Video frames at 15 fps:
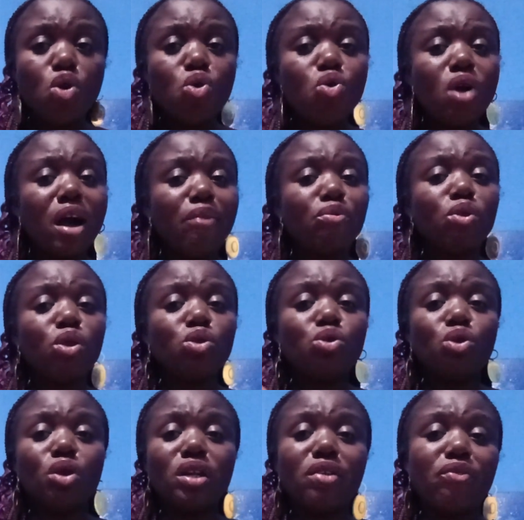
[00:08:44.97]
who have not
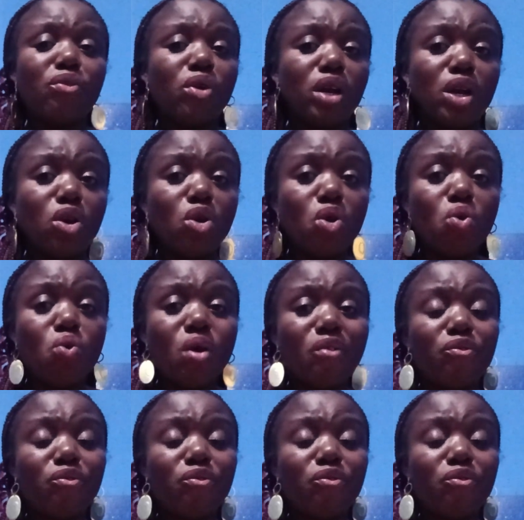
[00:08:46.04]
done it for a long while.